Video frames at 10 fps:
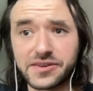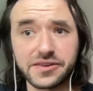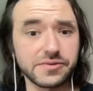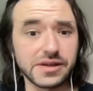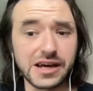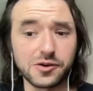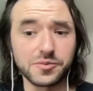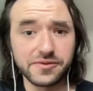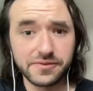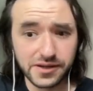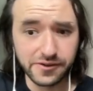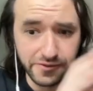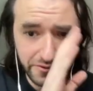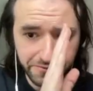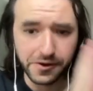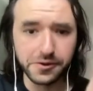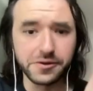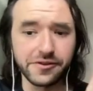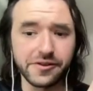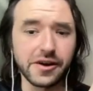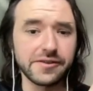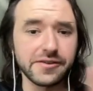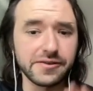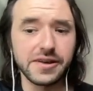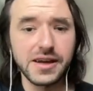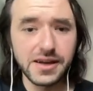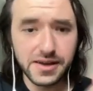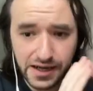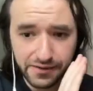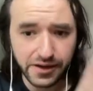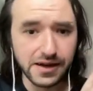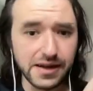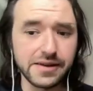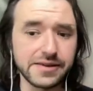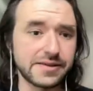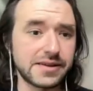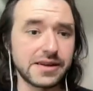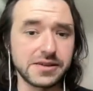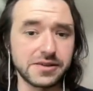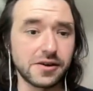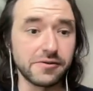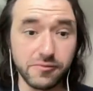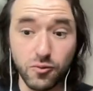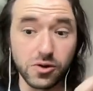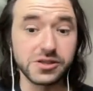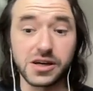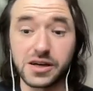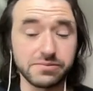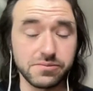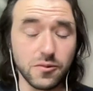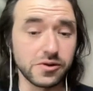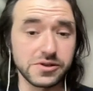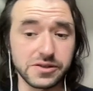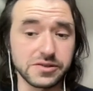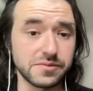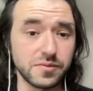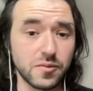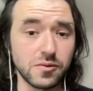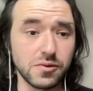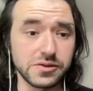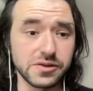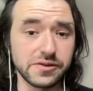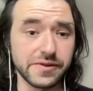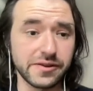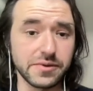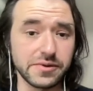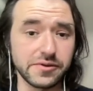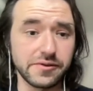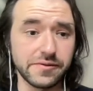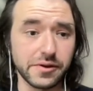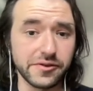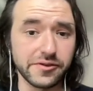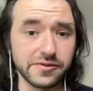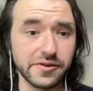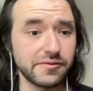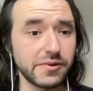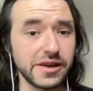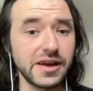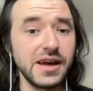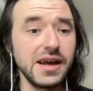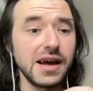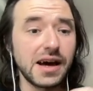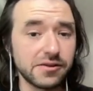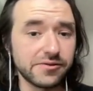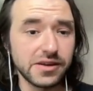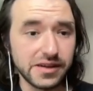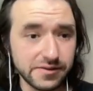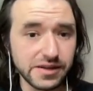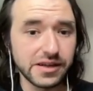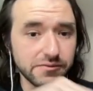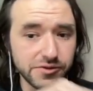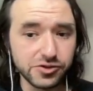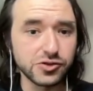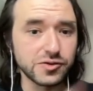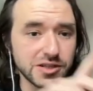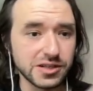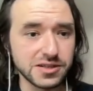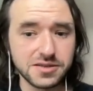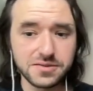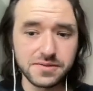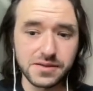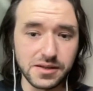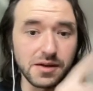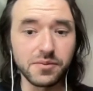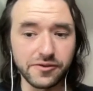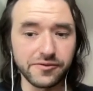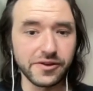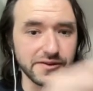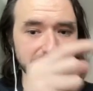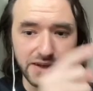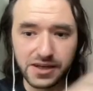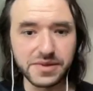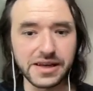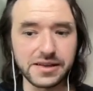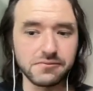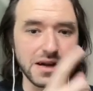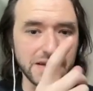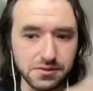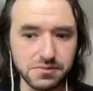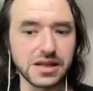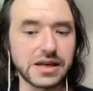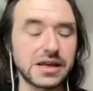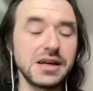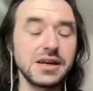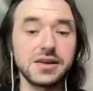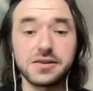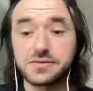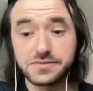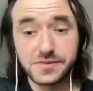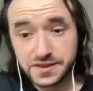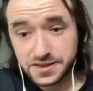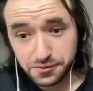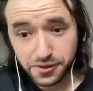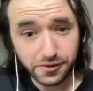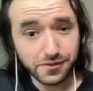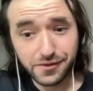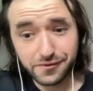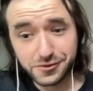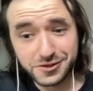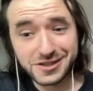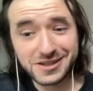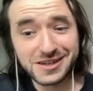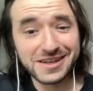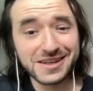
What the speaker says: really helped kind of focus us and have a clear understanding of what are the things we need to focus on this week, and it reduces the number of things like coming in randomly. They still do, unfortunately,